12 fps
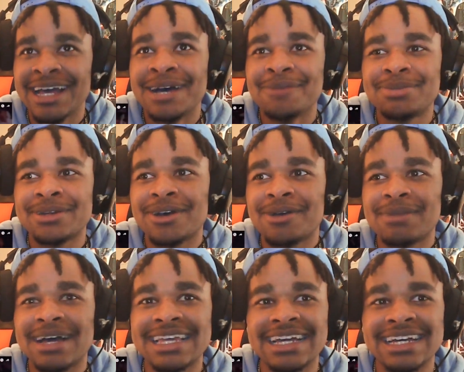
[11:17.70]
Put all
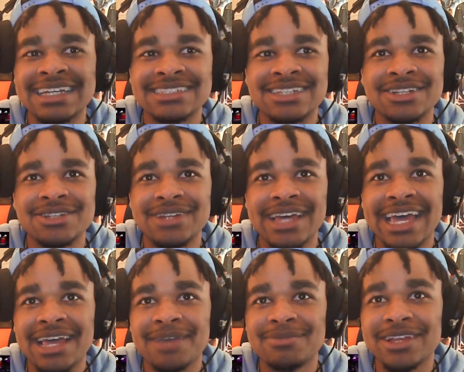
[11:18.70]
my youngins on you,
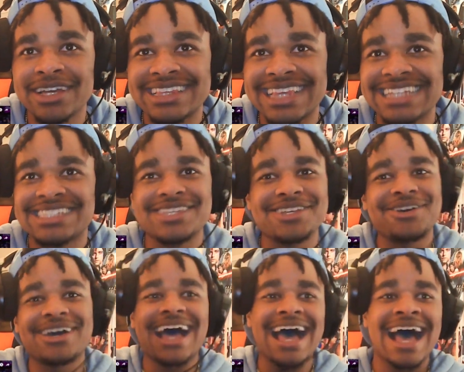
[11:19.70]
Dame. Look, they still
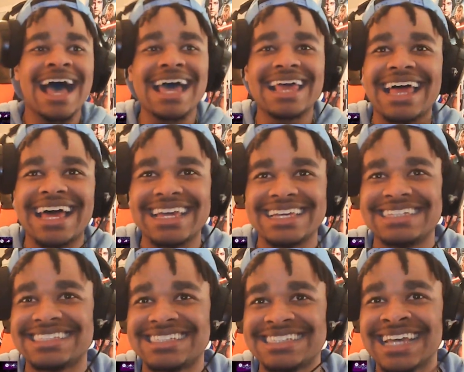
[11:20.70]
got
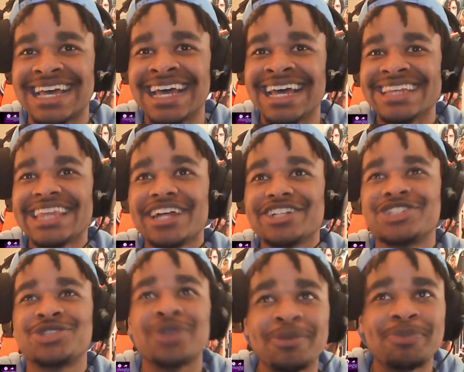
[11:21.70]
highlights. They're
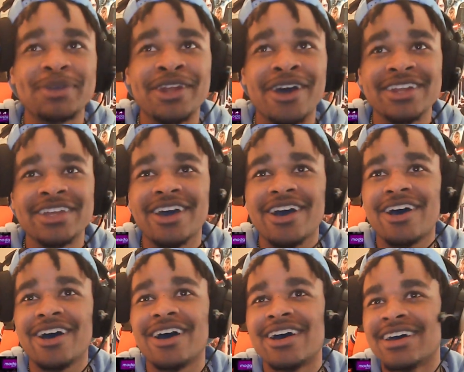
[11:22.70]
tripping on
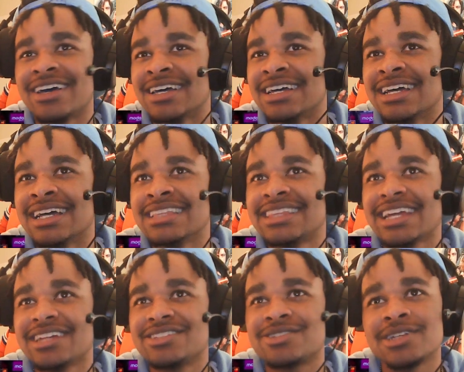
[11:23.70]
y'all. Why
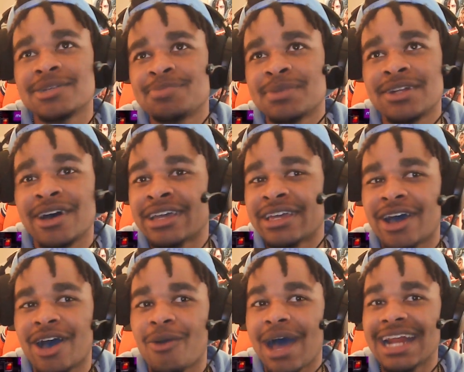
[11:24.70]

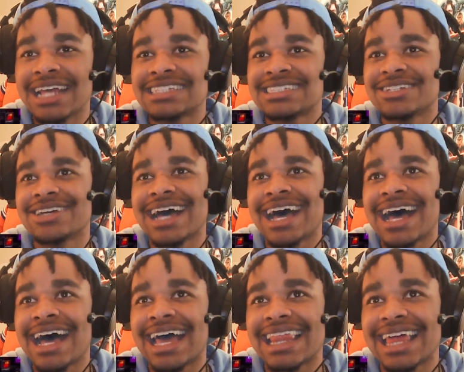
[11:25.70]
they still got
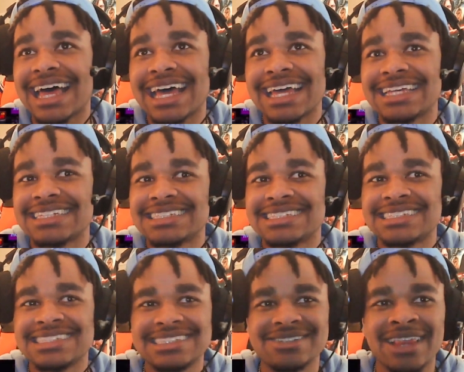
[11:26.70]
highlights?
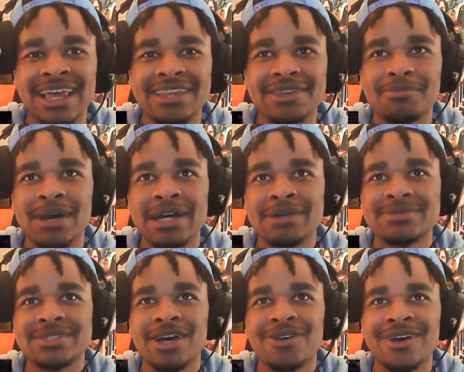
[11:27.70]
You letting the bums
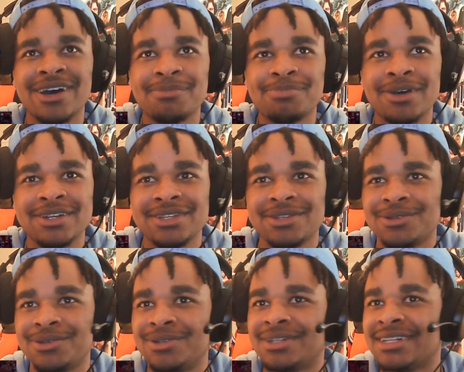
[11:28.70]
go up on you.
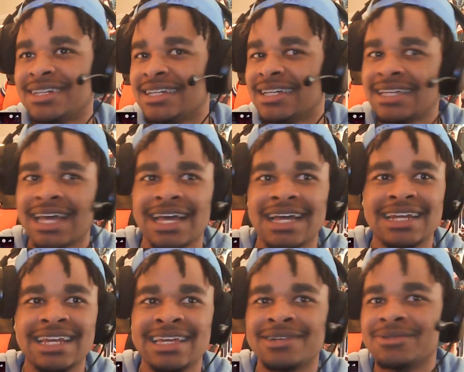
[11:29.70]
God
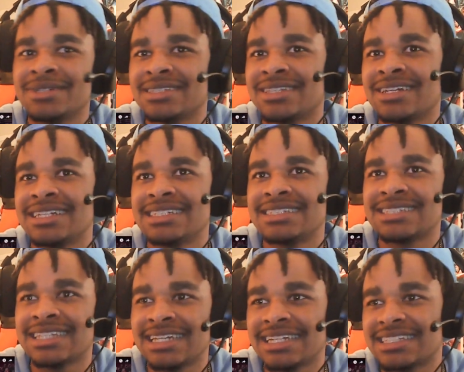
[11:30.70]
damn,
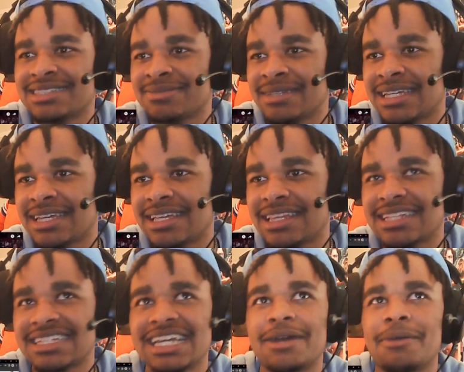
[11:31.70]
136, man. Let's get a